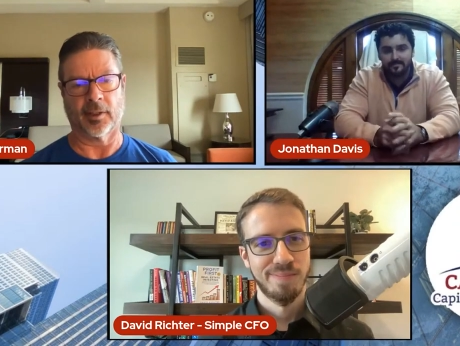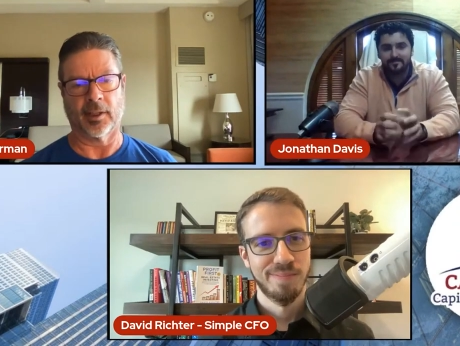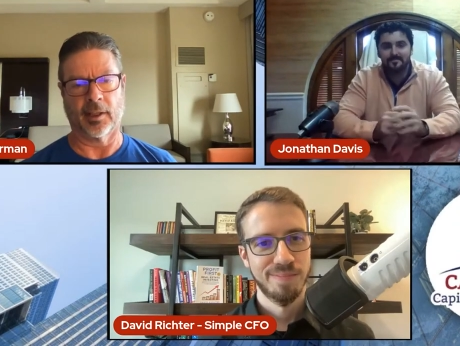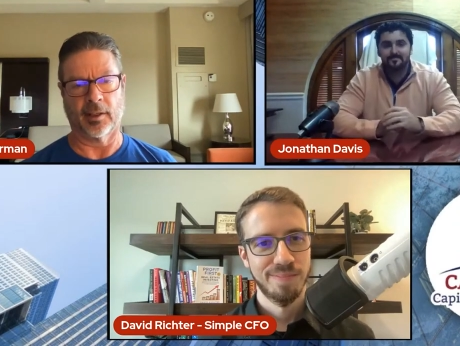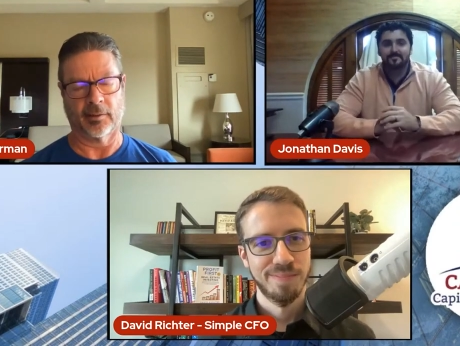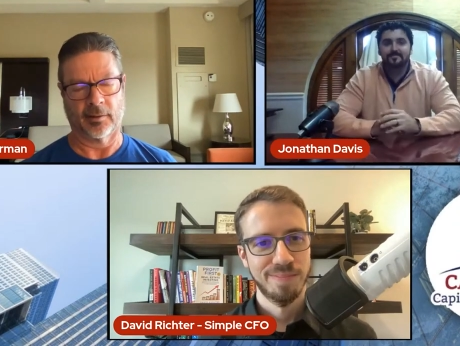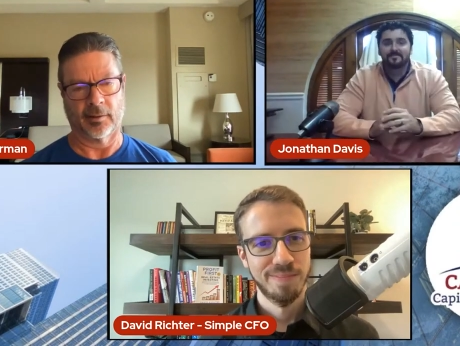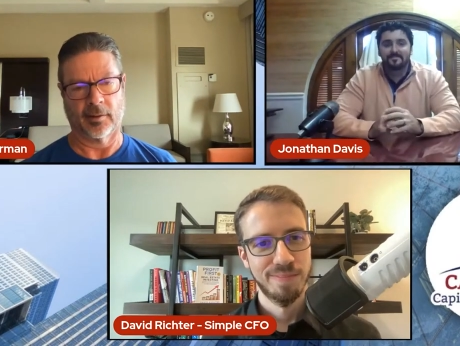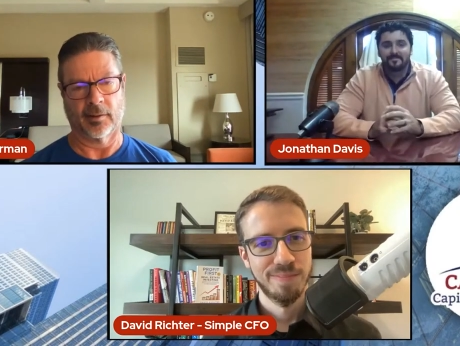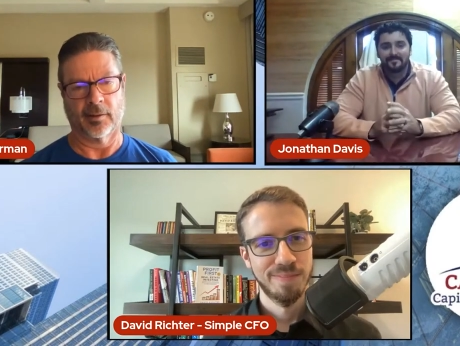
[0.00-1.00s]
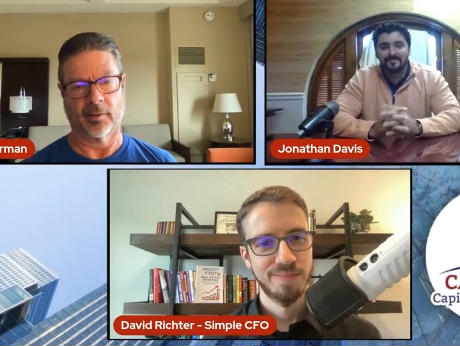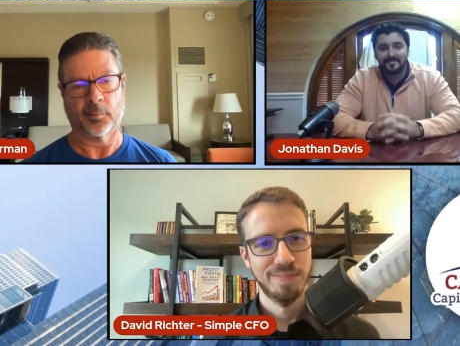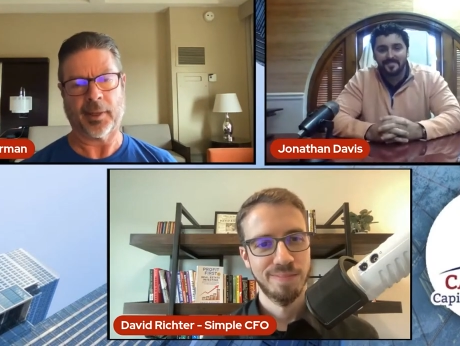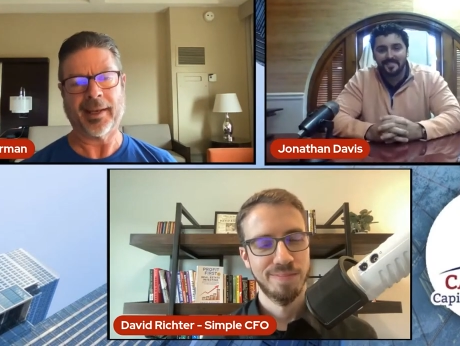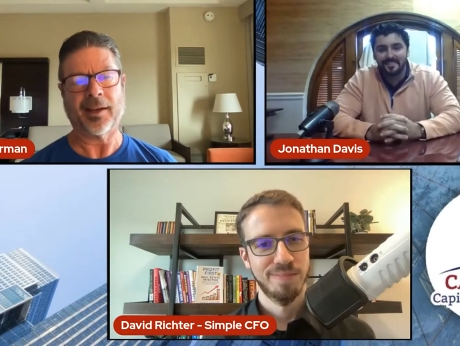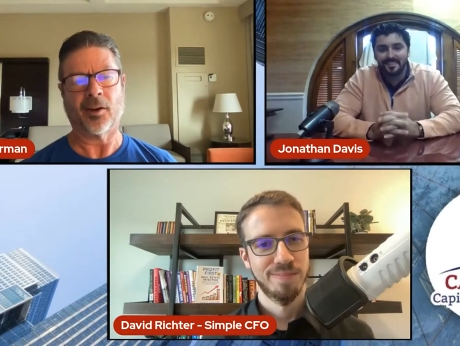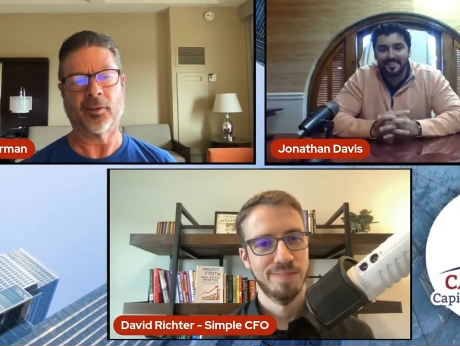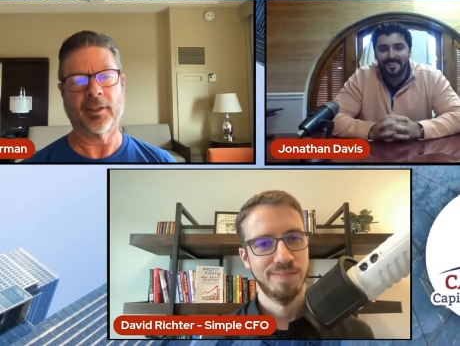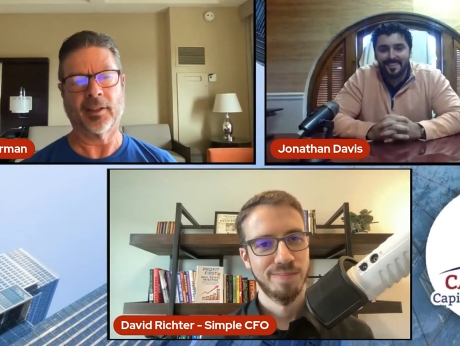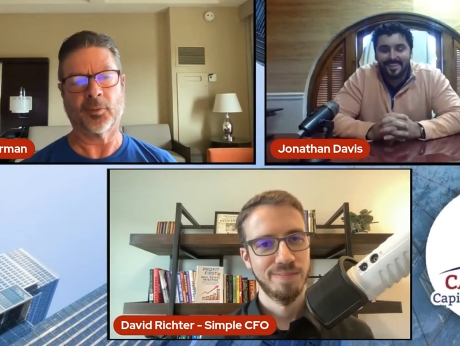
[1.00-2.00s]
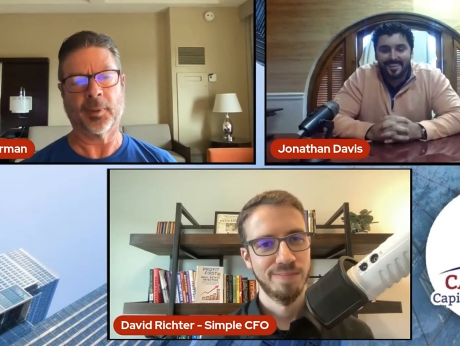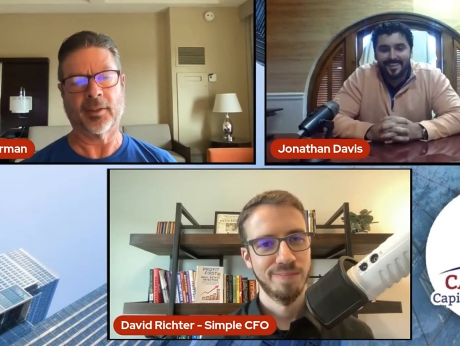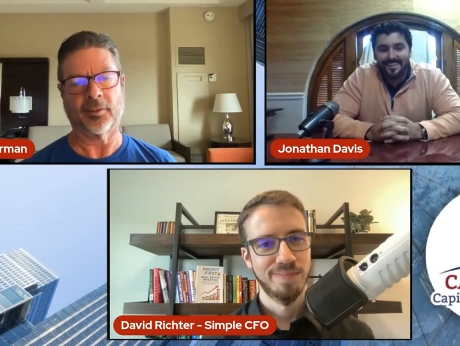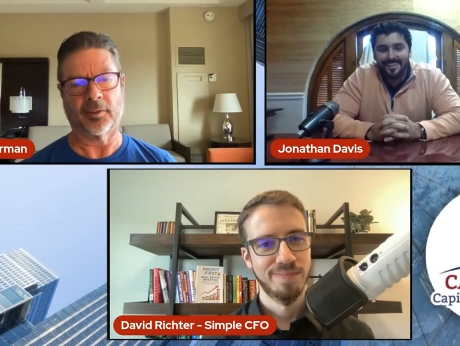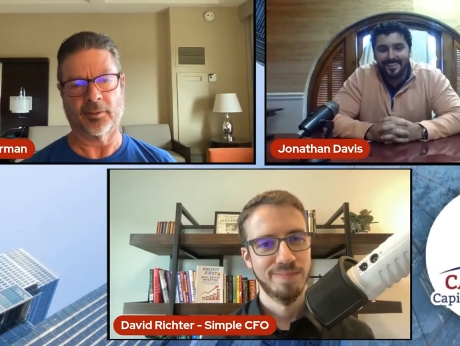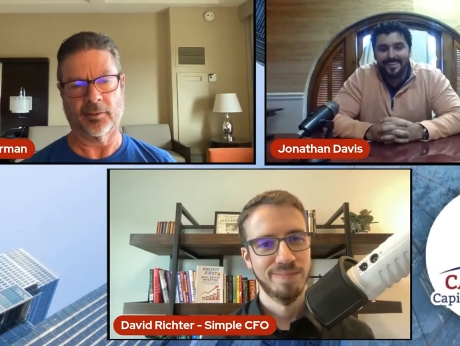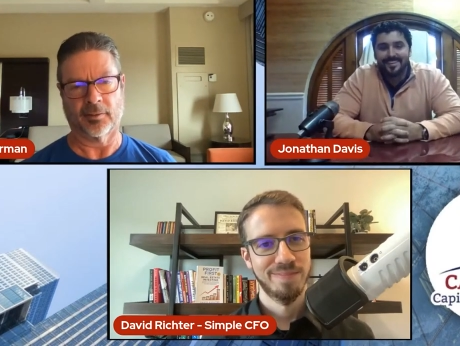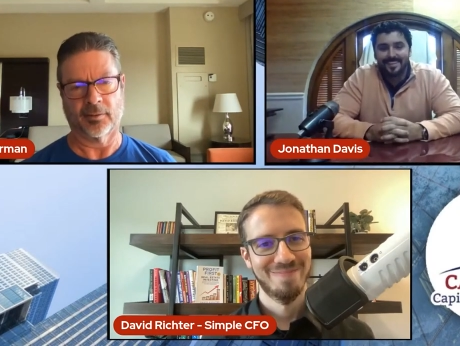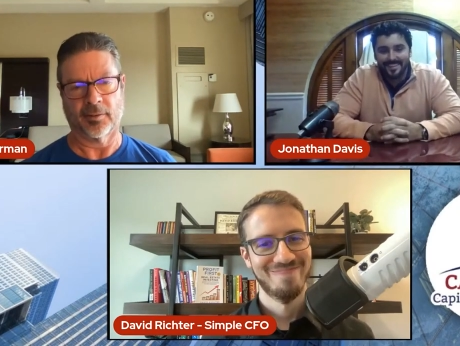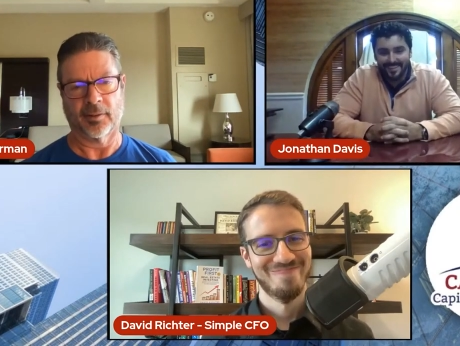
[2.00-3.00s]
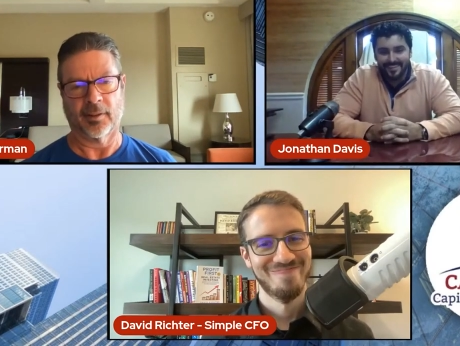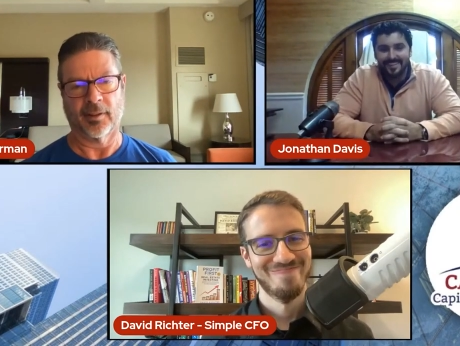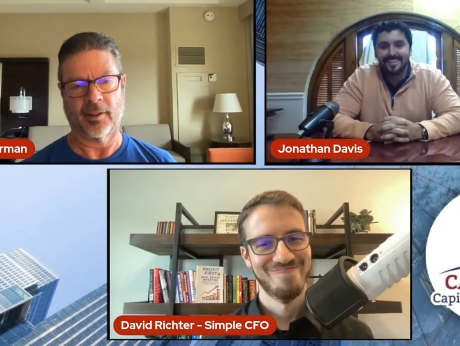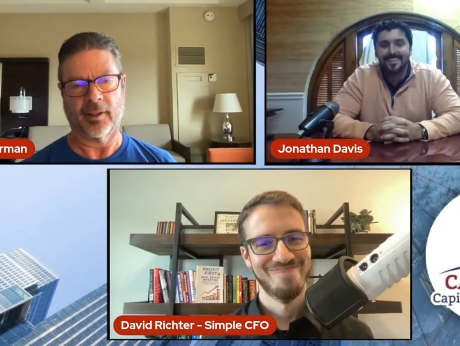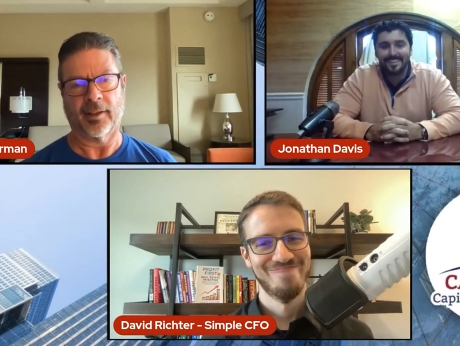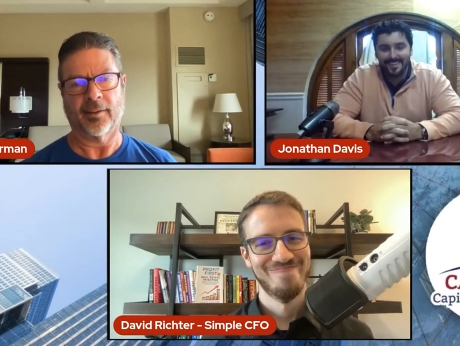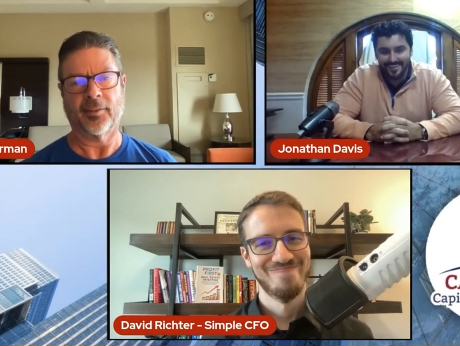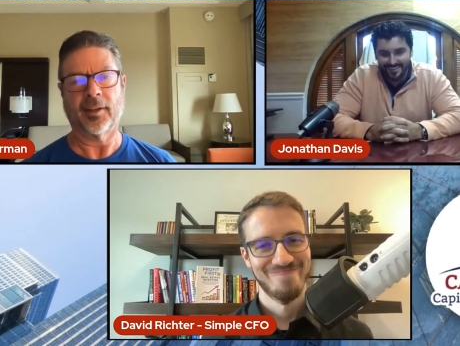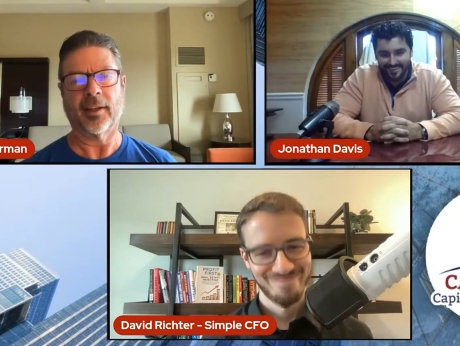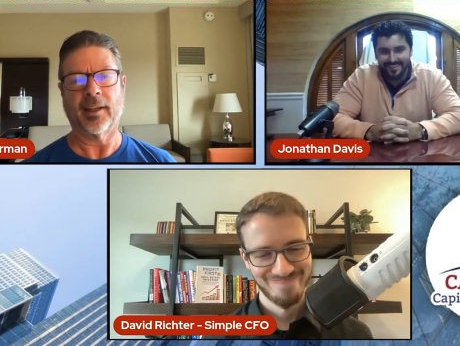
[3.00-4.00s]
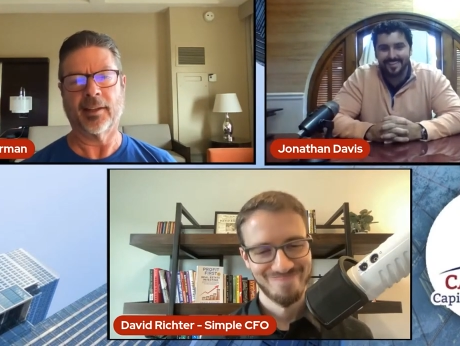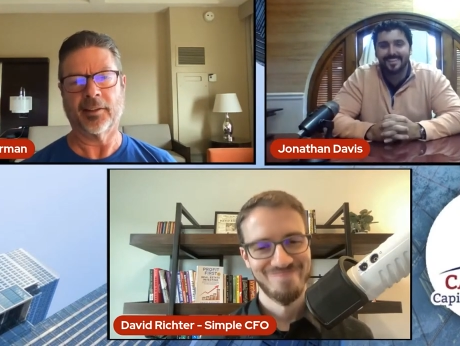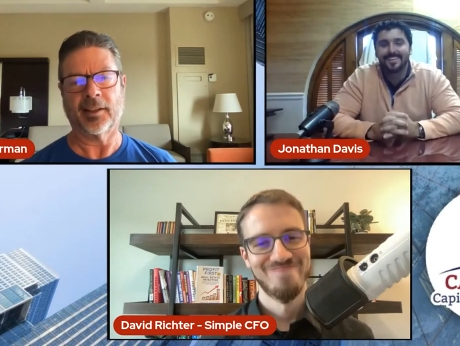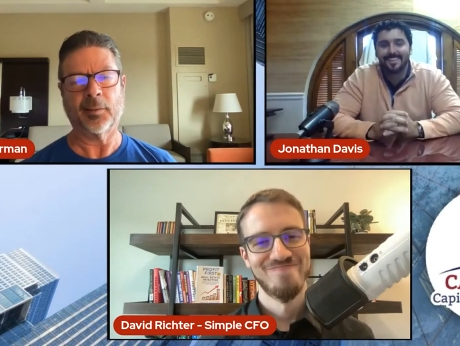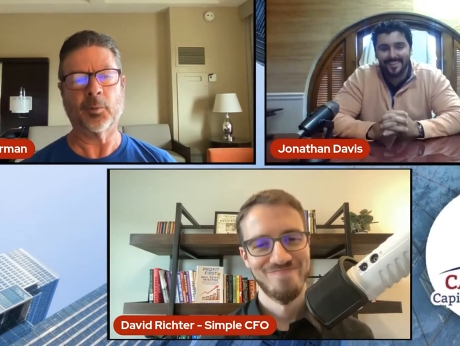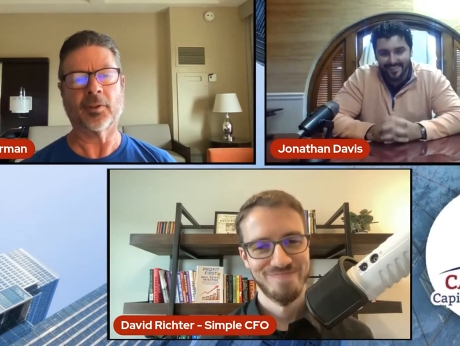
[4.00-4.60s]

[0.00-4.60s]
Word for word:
Speaker 1: They pay all the expenses and then they get to keep